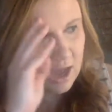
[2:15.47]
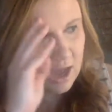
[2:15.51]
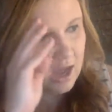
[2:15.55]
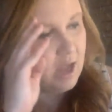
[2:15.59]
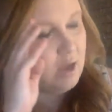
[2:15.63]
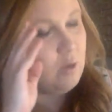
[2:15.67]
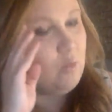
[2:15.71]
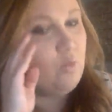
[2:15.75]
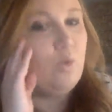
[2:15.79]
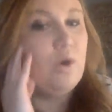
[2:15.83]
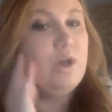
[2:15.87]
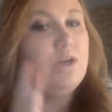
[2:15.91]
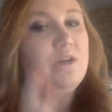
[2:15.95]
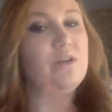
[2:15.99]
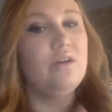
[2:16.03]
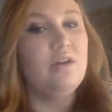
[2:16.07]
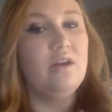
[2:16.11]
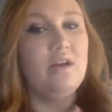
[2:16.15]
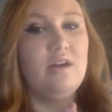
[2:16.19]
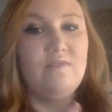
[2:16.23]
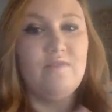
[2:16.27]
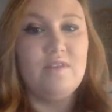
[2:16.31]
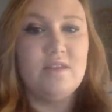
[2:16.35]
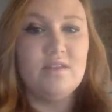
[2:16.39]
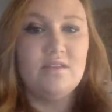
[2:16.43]
I wonder
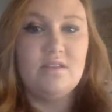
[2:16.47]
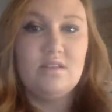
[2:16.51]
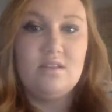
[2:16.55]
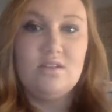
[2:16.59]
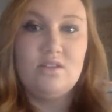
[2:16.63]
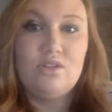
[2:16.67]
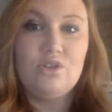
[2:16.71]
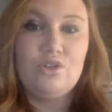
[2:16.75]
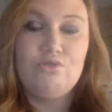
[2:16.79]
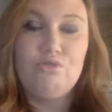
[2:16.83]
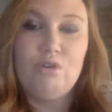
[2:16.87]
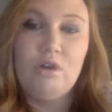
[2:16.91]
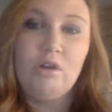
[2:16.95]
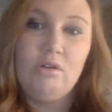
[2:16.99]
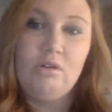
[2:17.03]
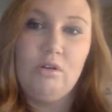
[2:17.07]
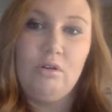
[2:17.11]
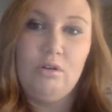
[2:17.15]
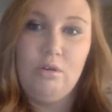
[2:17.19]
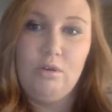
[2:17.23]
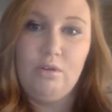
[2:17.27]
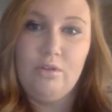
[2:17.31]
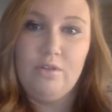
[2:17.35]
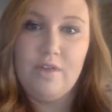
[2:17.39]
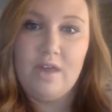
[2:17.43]
if this is a
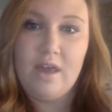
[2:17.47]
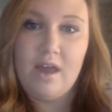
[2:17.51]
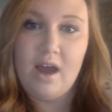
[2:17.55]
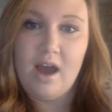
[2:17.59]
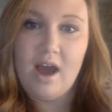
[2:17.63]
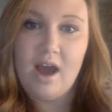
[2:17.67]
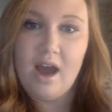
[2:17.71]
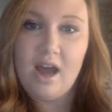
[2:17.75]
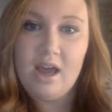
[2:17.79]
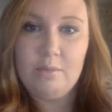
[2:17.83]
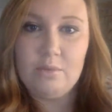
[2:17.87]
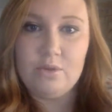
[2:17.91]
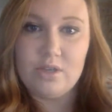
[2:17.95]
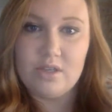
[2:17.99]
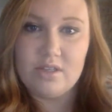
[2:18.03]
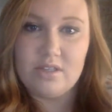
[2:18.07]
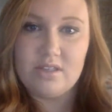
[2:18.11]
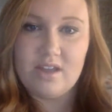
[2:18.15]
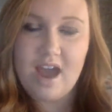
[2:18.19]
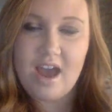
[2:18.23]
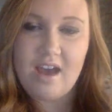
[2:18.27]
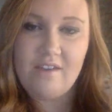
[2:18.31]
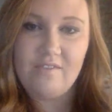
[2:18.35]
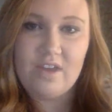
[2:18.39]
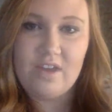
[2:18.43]
struggle that I'm just
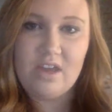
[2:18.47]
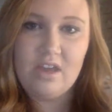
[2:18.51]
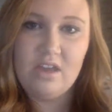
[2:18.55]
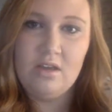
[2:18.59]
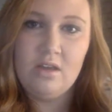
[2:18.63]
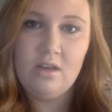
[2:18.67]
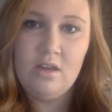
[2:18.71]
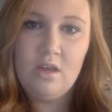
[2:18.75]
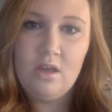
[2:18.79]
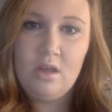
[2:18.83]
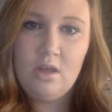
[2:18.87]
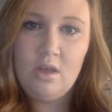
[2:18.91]
having,